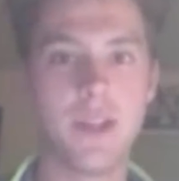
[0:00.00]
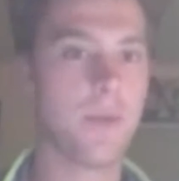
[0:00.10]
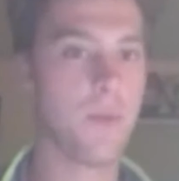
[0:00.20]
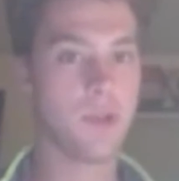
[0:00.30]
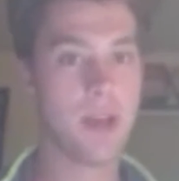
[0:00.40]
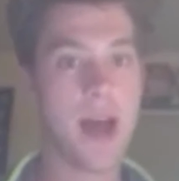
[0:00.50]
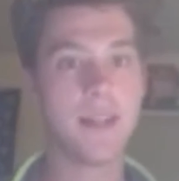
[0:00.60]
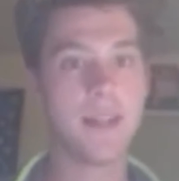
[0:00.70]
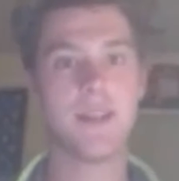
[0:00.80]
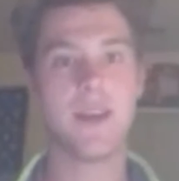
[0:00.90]
more
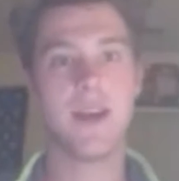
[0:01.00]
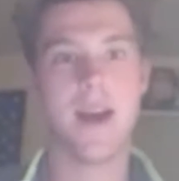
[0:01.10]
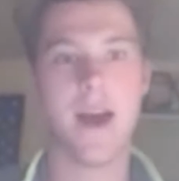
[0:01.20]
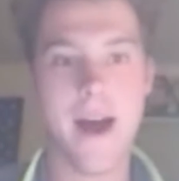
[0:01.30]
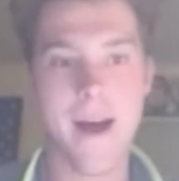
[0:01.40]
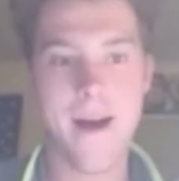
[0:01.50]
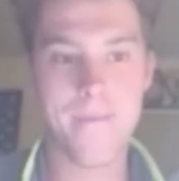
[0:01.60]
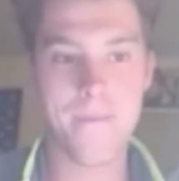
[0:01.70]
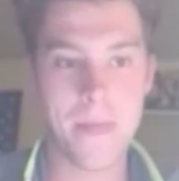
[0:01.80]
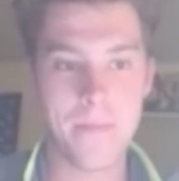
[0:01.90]
shots.
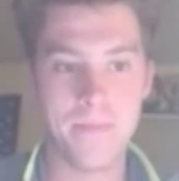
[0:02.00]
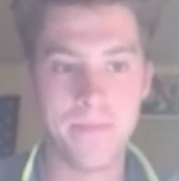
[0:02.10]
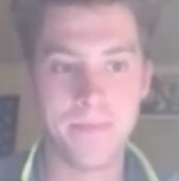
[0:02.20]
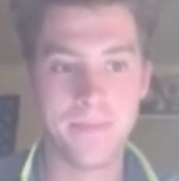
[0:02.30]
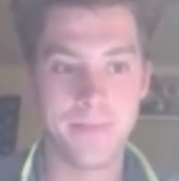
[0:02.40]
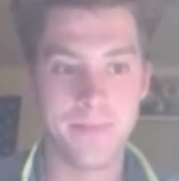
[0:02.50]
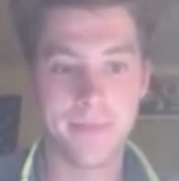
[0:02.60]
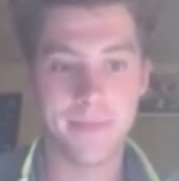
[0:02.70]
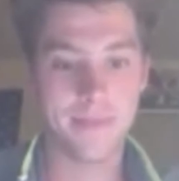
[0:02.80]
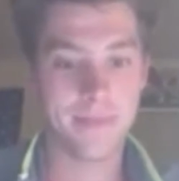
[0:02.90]
But
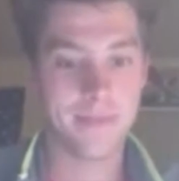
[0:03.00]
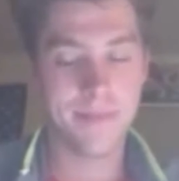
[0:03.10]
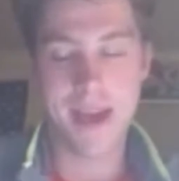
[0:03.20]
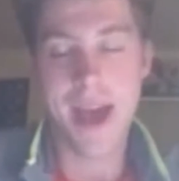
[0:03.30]
yeah, it